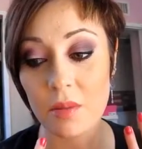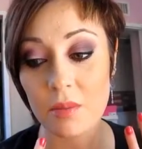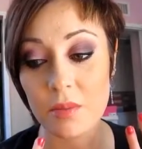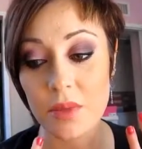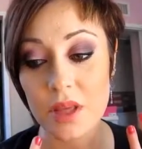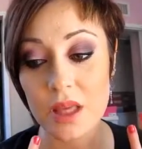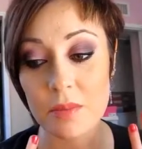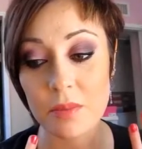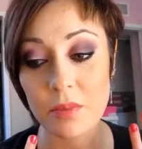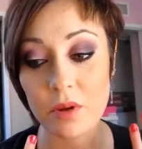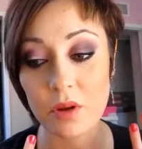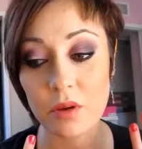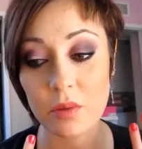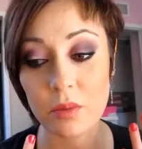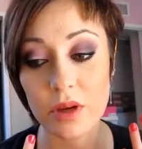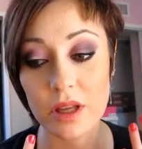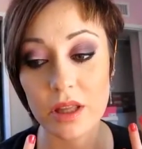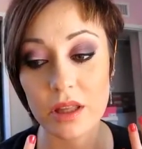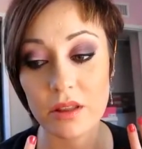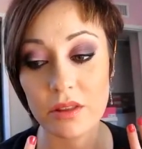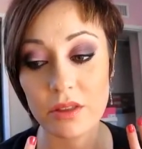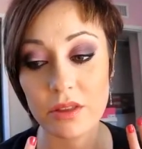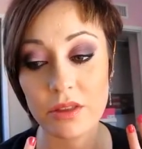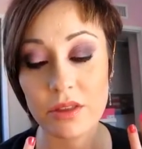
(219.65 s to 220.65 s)
people
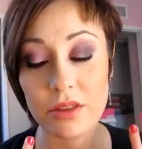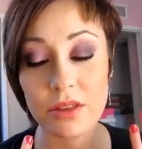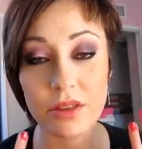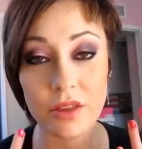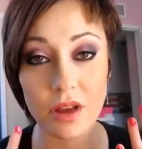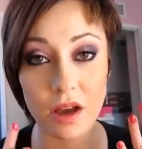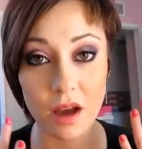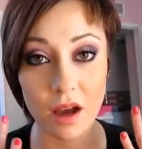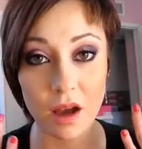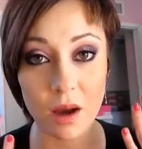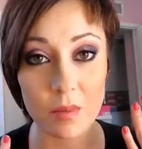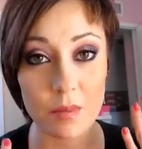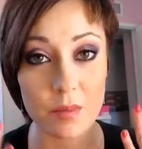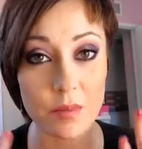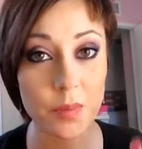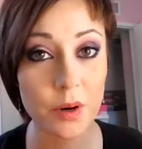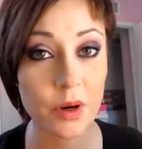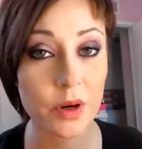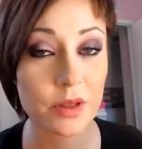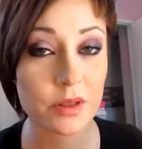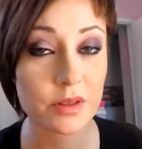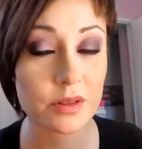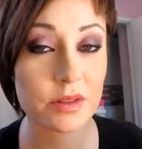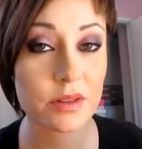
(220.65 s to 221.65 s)
with
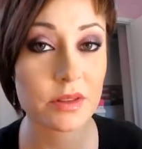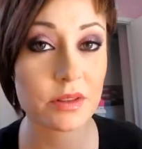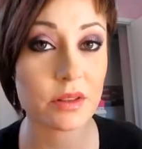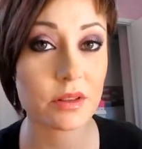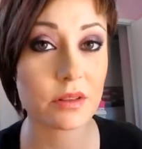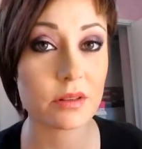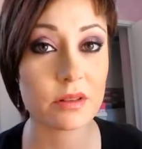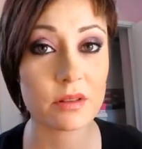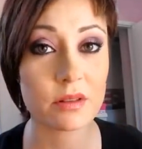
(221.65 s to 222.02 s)
burns,